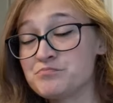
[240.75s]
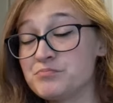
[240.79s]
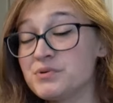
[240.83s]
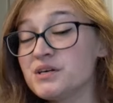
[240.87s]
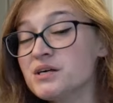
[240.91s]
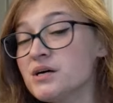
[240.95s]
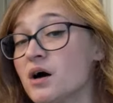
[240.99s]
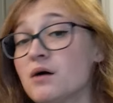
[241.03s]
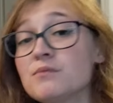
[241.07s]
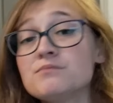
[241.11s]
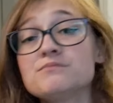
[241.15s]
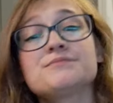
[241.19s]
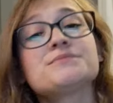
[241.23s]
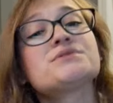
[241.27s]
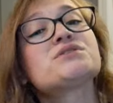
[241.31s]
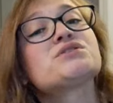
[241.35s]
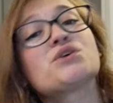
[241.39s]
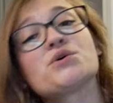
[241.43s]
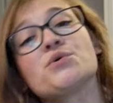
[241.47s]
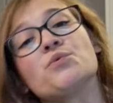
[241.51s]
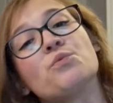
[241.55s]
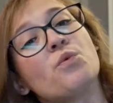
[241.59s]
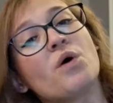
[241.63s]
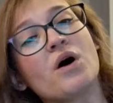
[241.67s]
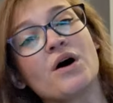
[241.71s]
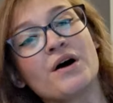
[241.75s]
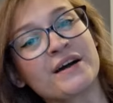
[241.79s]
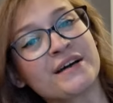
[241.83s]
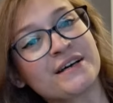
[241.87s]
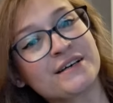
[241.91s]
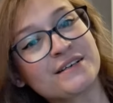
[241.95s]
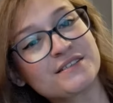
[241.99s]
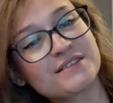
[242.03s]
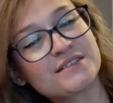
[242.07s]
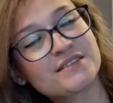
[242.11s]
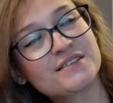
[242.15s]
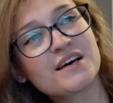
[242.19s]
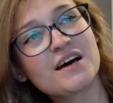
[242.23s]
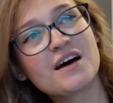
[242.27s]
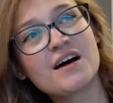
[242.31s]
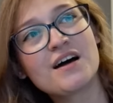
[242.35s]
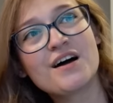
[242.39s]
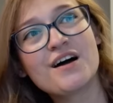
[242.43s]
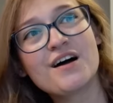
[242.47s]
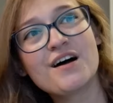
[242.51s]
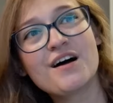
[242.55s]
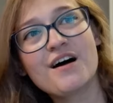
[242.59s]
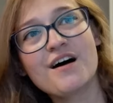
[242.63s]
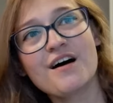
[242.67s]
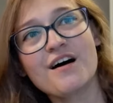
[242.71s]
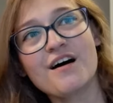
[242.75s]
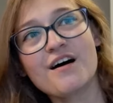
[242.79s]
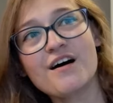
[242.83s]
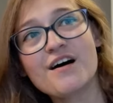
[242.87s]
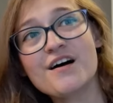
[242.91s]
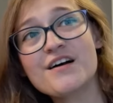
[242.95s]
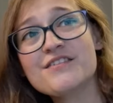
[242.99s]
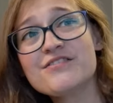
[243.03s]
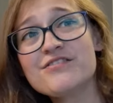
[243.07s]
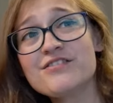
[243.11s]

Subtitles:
become so wise. I